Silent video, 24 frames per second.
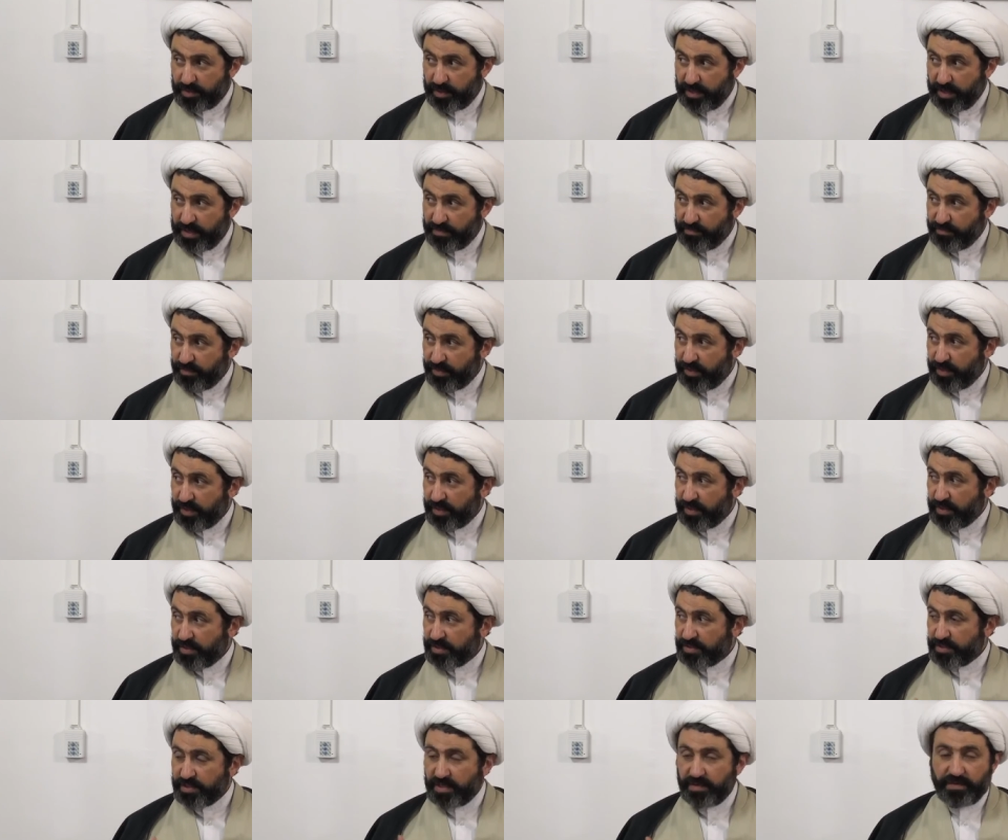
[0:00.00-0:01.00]
Everything
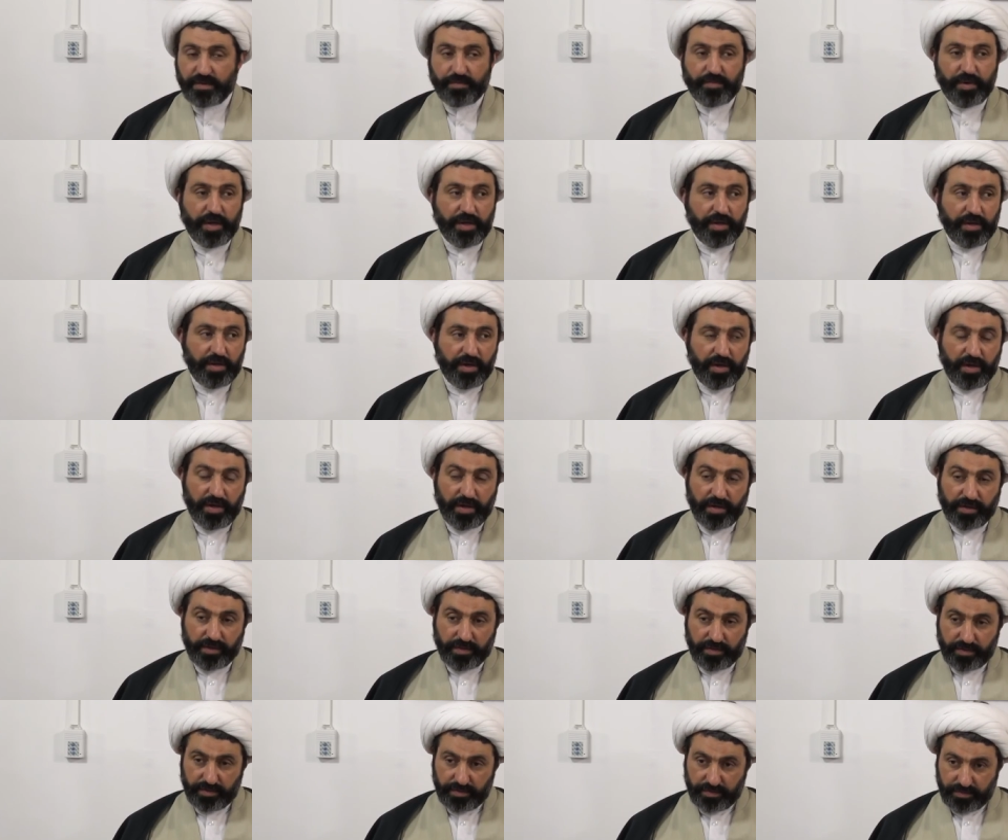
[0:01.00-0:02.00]
is given by God.
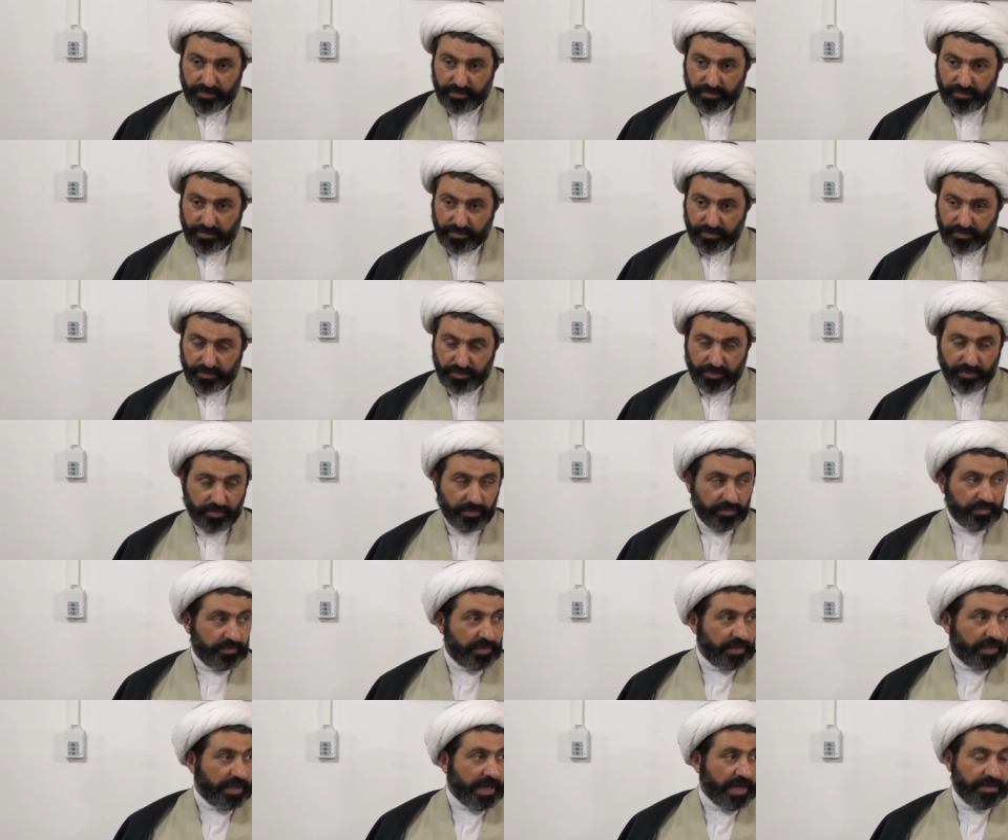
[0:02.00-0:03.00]
So
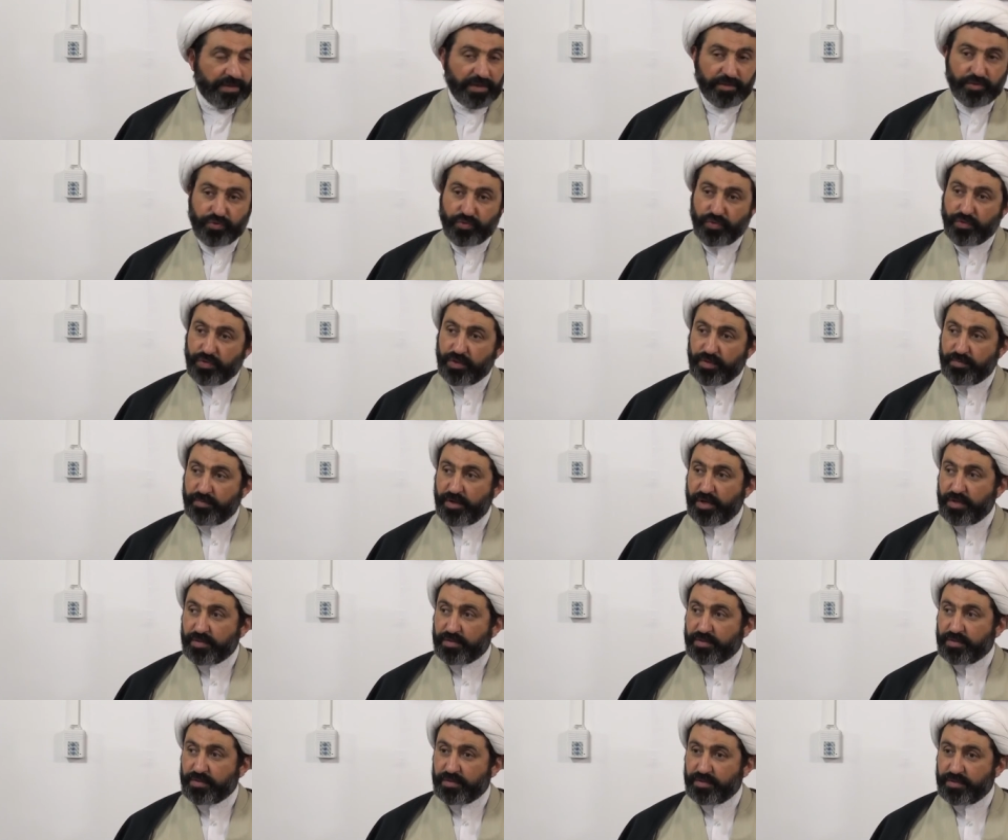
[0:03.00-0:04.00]
we cannot talk
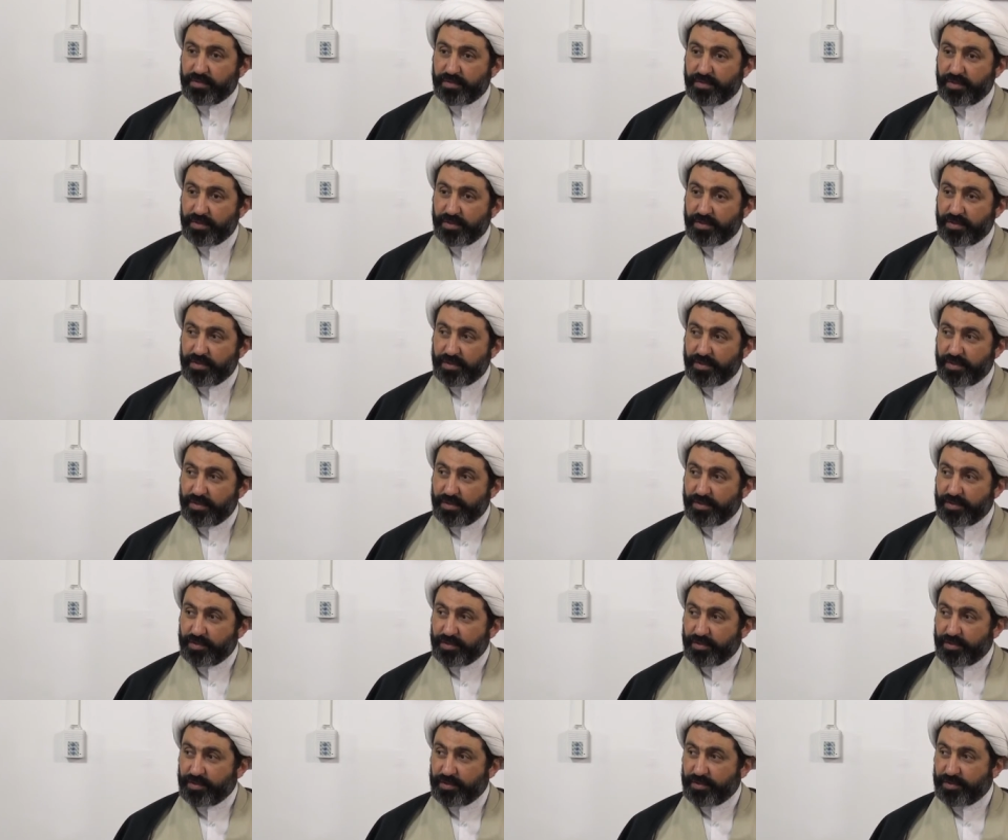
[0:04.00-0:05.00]
about
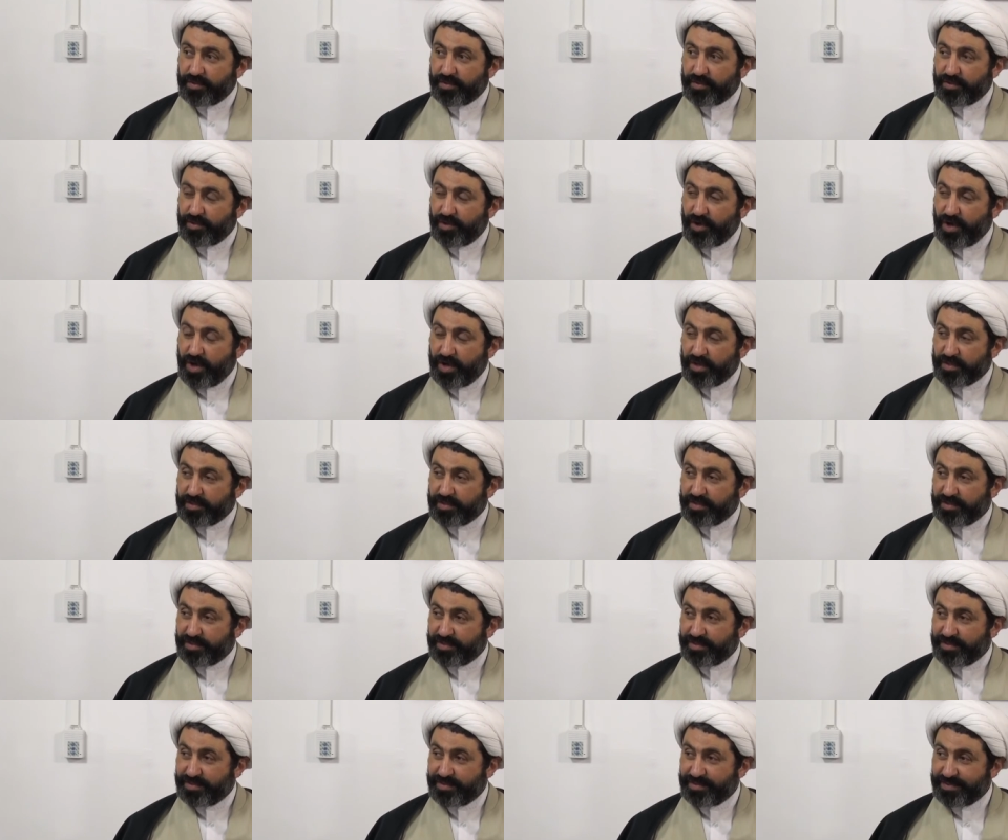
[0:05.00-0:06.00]
God
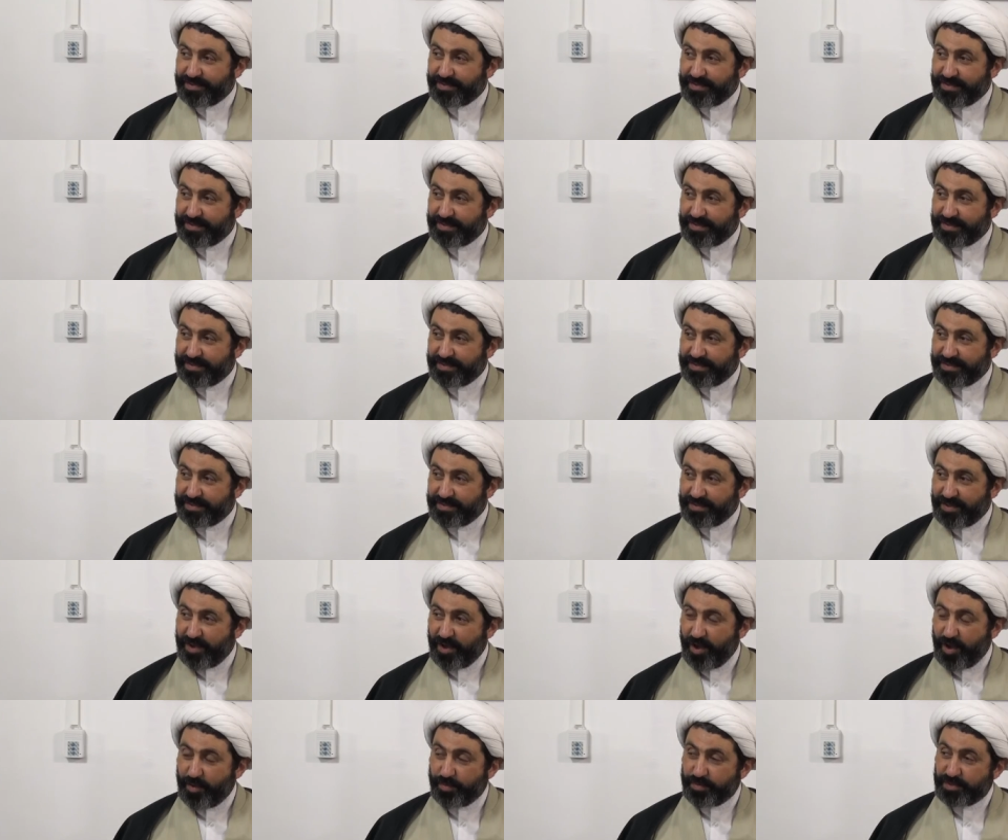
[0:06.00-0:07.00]

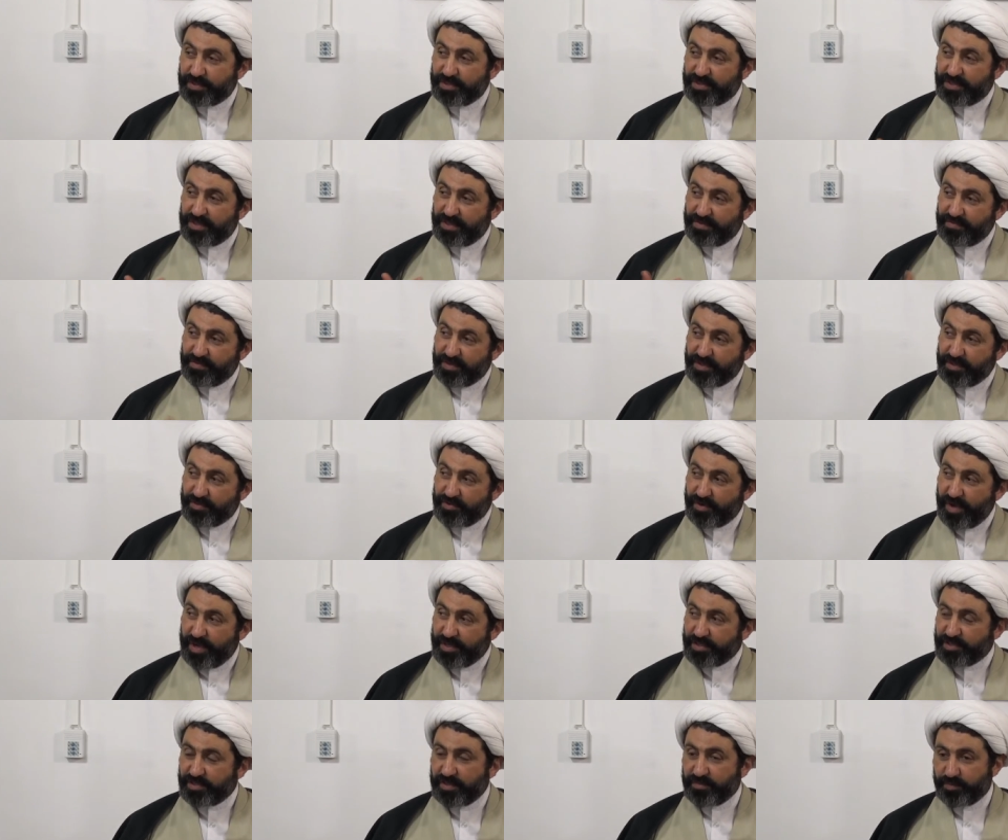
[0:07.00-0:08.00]
observing
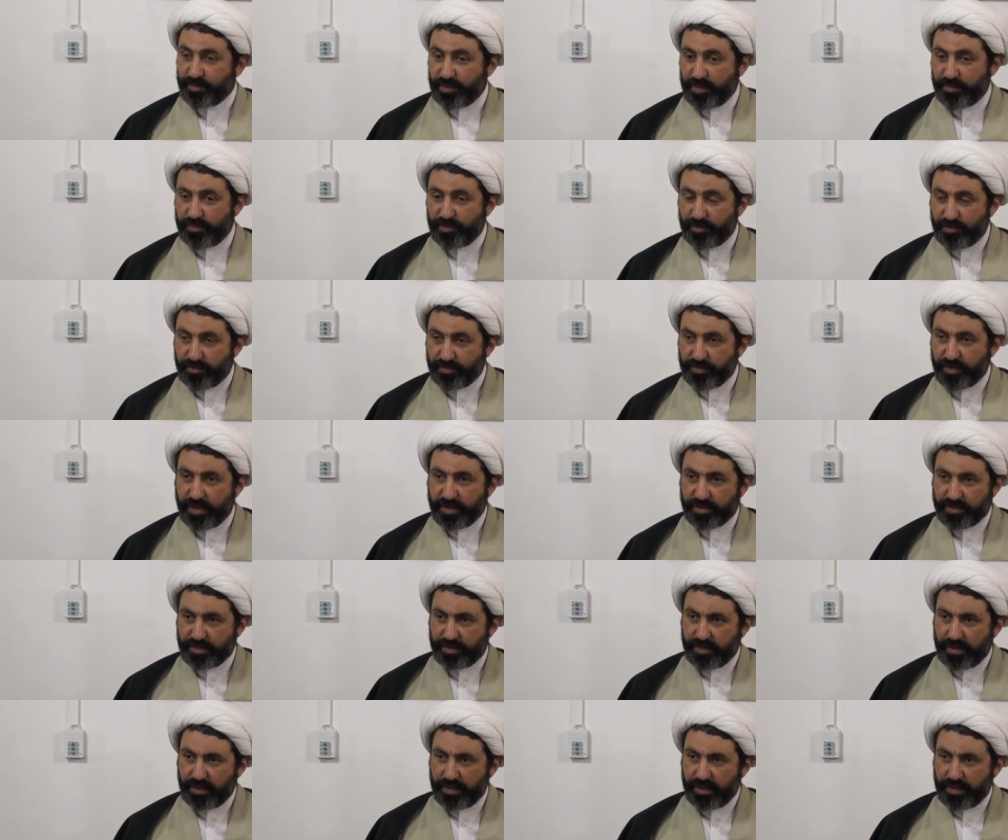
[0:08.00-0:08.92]
rights of people or not.